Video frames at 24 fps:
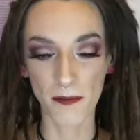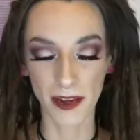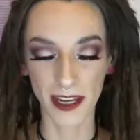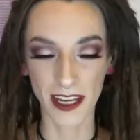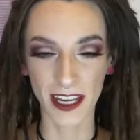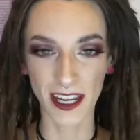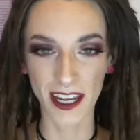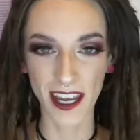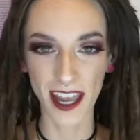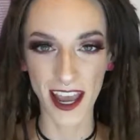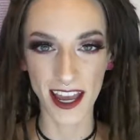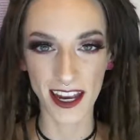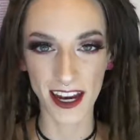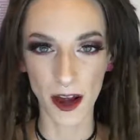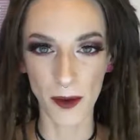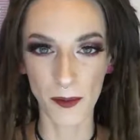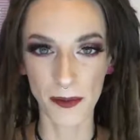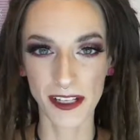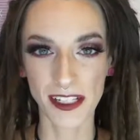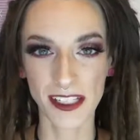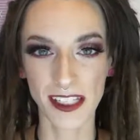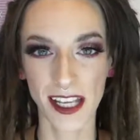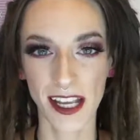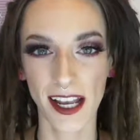me, and I'll
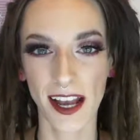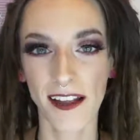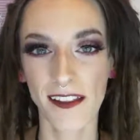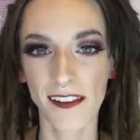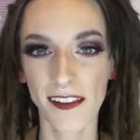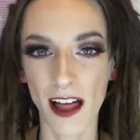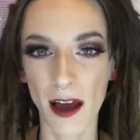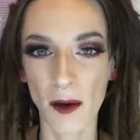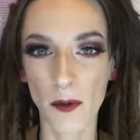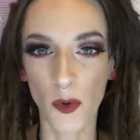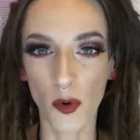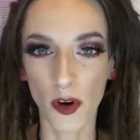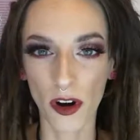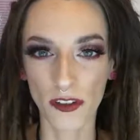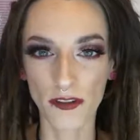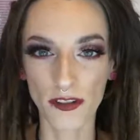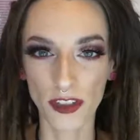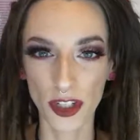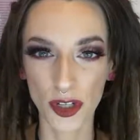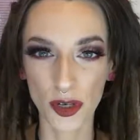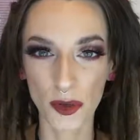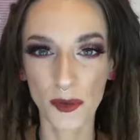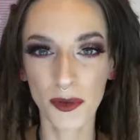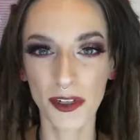be seeing a lot more of
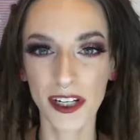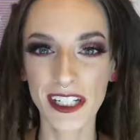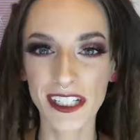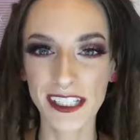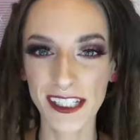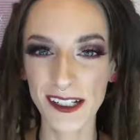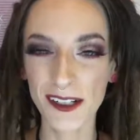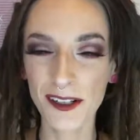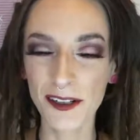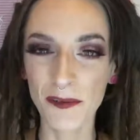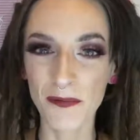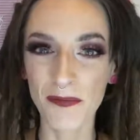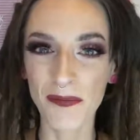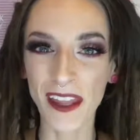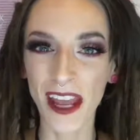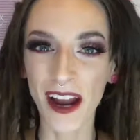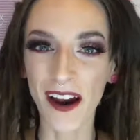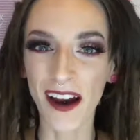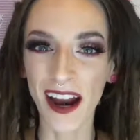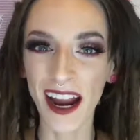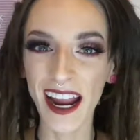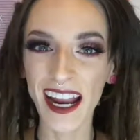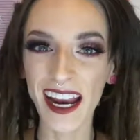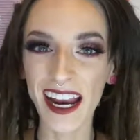you pretty soon.
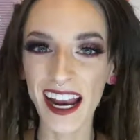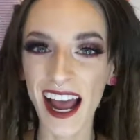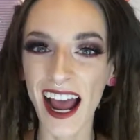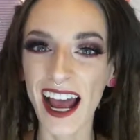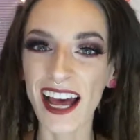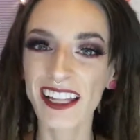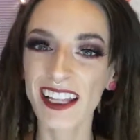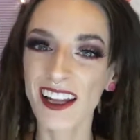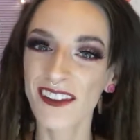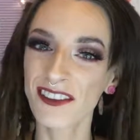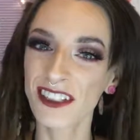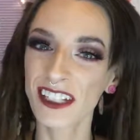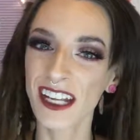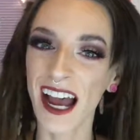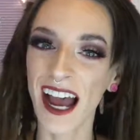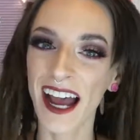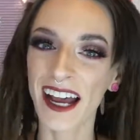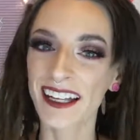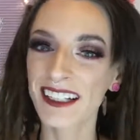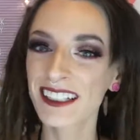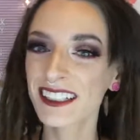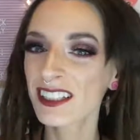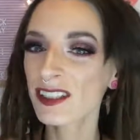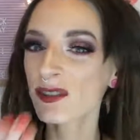Alright? I love you
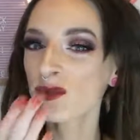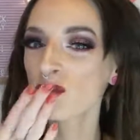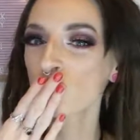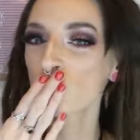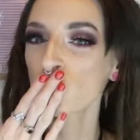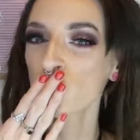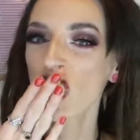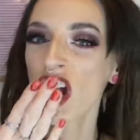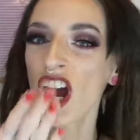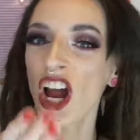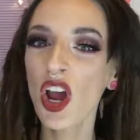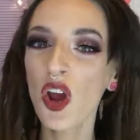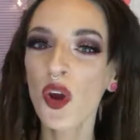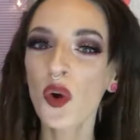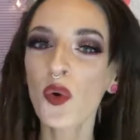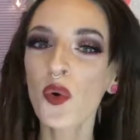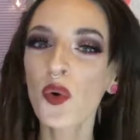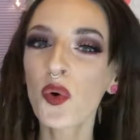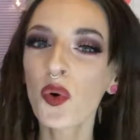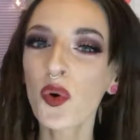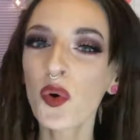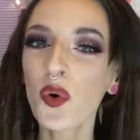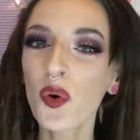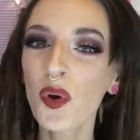guys.
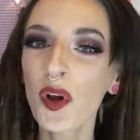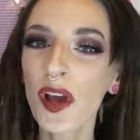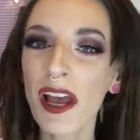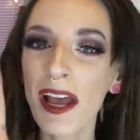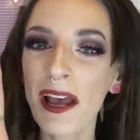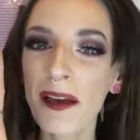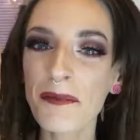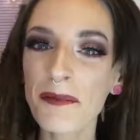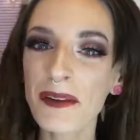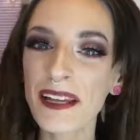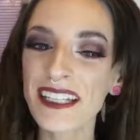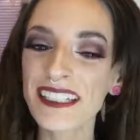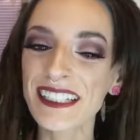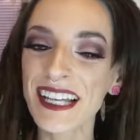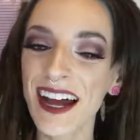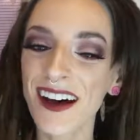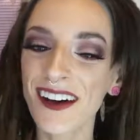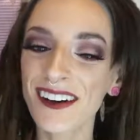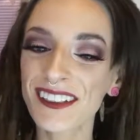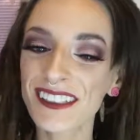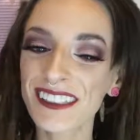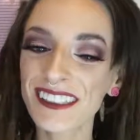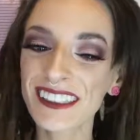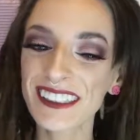Peace
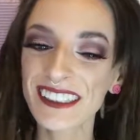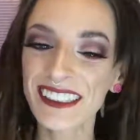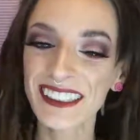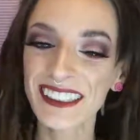out.